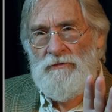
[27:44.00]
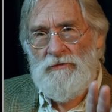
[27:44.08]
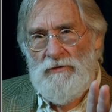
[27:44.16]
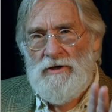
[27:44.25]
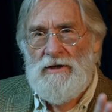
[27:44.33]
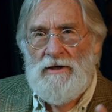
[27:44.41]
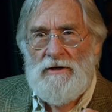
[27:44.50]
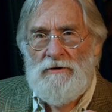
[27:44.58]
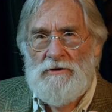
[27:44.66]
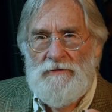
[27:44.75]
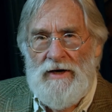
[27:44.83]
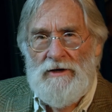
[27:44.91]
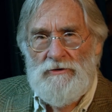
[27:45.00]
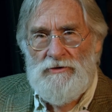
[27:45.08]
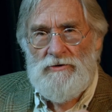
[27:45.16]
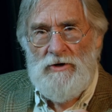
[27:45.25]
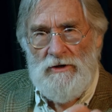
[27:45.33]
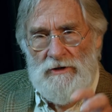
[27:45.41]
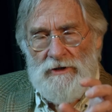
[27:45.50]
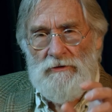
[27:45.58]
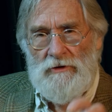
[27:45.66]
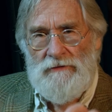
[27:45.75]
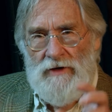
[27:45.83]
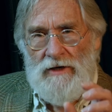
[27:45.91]
free. Those values, those are
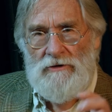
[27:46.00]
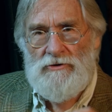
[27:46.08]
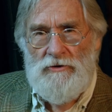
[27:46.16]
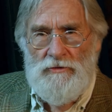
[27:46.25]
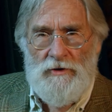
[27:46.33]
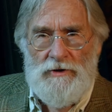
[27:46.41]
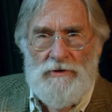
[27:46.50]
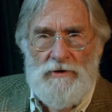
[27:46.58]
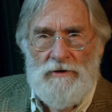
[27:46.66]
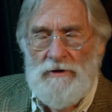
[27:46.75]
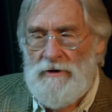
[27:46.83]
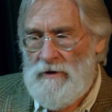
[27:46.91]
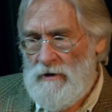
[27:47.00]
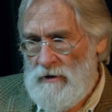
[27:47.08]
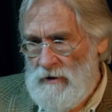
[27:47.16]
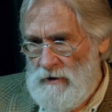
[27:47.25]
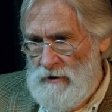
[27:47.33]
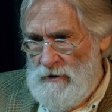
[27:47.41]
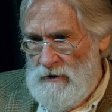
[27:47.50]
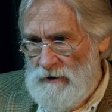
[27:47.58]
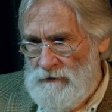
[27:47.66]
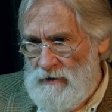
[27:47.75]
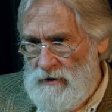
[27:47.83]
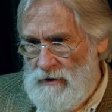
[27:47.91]
literally values. Those ridges on the
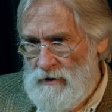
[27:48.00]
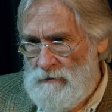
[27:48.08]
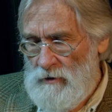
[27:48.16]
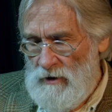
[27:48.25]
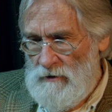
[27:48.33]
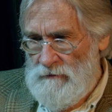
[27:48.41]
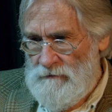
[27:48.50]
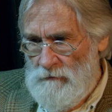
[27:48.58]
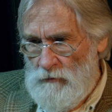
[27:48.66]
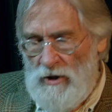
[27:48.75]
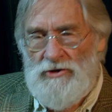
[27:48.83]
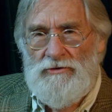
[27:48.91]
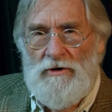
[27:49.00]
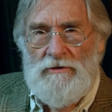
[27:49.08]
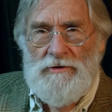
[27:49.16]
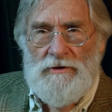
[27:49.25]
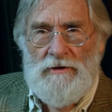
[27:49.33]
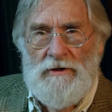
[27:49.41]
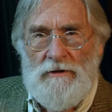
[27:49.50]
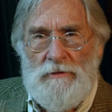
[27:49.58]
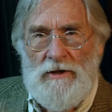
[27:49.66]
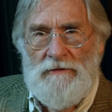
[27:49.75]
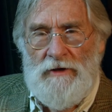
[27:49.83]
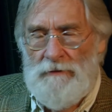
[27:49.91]
on the in the middle from brushstrokes in the
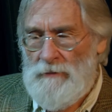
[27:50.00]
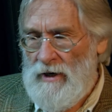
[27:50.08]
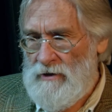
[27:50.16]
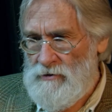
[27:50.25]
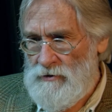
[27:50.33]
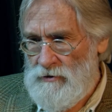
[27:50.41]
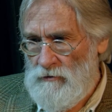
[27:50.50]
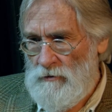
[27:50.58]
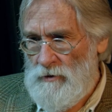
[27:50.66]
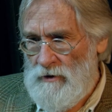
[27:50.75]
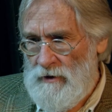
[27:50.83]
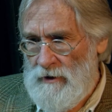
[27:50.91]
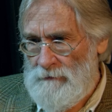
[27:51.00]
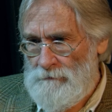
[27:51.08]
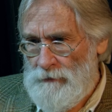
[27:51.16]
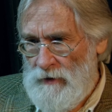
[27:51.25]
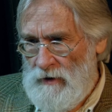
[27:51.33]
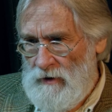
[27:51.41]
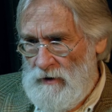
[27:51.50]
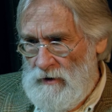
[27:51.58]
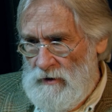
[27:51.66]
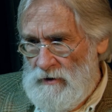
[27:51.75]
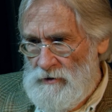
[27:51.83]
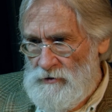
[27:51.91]
middle of that passage will be that.
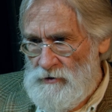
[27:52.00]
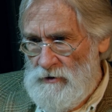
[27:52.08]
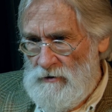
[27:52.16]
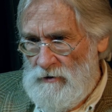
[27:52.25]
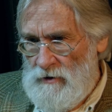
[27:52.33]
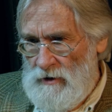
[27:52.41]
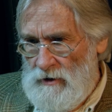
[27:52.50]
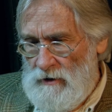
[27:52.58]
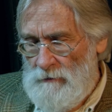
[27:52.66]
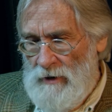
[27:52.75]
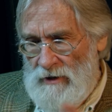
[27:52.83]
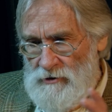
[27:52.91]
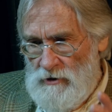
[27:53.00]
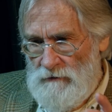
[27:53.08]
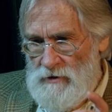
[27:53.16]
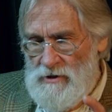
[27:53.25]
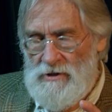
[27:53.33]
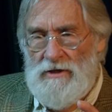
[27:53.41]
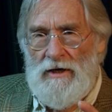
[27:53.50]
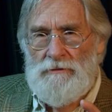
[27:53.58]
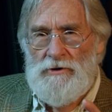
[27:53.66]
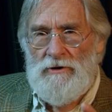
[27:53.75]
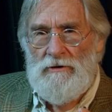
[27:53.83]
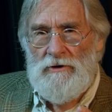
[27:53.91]
So uh, a bad surface is an
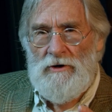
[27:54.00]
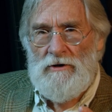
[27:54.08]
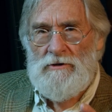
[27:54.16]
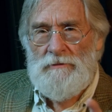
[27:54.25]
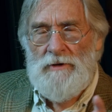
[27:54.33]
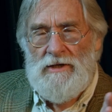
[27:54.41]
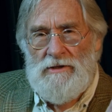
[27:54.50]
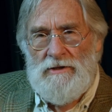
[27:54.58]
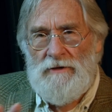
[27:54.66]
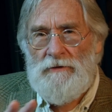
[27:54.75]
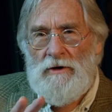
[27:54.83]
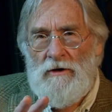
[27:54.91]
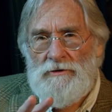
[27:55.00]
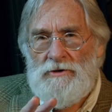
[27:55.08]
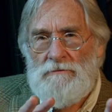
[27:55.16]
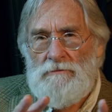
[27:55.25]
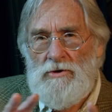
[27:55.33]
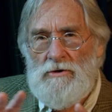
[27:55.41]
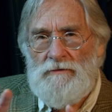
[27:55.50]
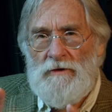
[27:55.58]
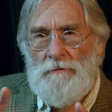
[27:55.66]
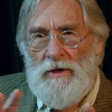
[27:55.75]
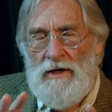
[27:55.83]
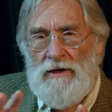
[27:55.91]
obstacle. It also makes it difficult to move the
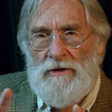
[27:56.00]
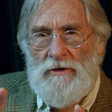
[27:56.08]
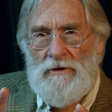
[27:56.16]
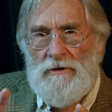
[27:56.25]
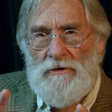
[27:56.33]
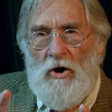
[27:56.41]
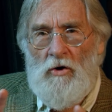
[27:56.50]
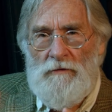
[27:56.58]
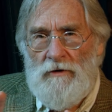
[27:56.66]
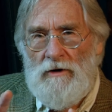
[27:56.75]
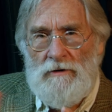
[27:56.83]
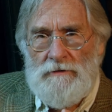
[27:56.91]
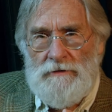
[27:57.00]
paint over,